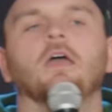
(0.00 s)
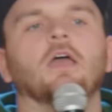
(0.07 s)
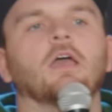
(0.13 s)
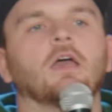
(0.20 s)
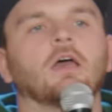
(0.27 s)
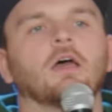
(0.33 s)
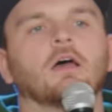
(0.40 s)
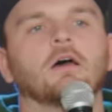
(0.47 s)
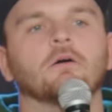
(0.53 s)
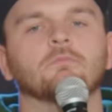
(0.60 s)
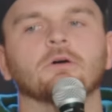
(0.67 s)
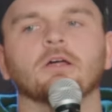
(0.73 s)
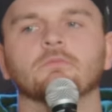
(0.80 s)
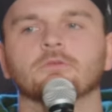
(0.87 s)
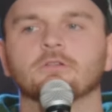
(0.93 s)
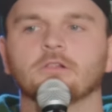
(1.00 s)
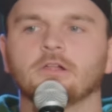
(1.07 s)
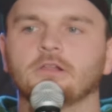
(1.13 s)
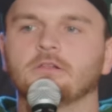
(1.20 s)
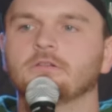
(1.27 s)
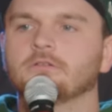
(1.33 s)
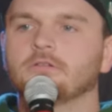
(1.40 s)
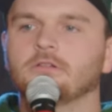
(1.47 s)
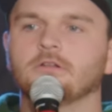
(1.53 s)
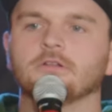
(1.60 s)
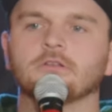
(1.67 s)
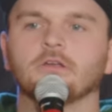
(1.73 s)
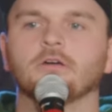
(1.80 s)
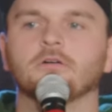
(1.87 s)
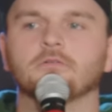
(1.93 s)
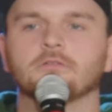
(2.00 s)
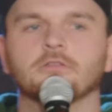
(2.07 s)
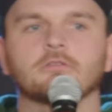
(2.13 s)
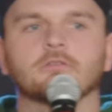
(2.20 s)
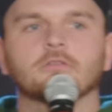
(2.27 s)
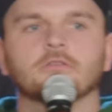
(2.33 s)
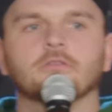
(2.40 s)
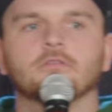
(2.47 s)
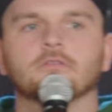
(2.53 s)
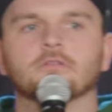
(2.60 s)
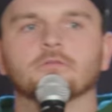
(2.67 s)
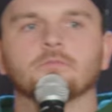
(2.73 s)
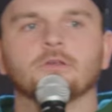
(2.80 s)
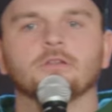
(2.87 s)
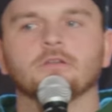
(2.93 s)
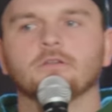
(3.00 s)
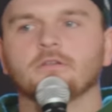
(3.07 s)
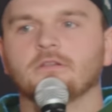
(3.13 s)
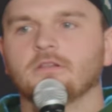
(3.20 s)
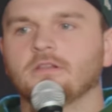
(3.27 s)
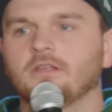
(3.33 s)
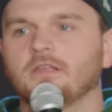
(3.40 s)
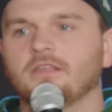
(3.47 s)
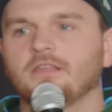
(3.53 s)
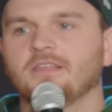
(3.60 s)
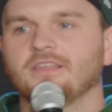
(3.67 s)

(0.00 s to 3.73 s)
and, but I'm going to let, let it go since just made it.